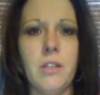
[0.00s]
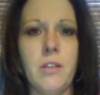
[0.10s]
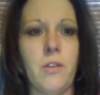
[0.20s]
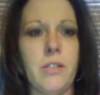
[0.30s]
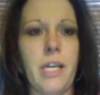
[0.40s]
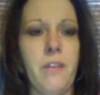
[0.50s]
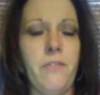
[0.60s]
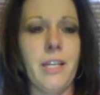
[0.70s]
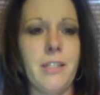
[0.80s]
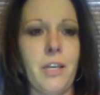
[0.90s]
So those side
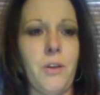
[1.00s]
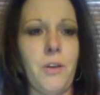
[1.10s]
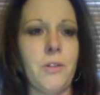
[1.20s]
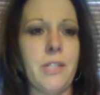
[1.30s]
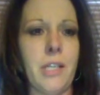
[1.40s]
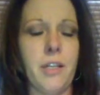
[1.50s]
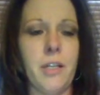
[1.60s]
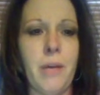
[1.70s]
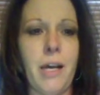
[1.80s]
effects that you do see on your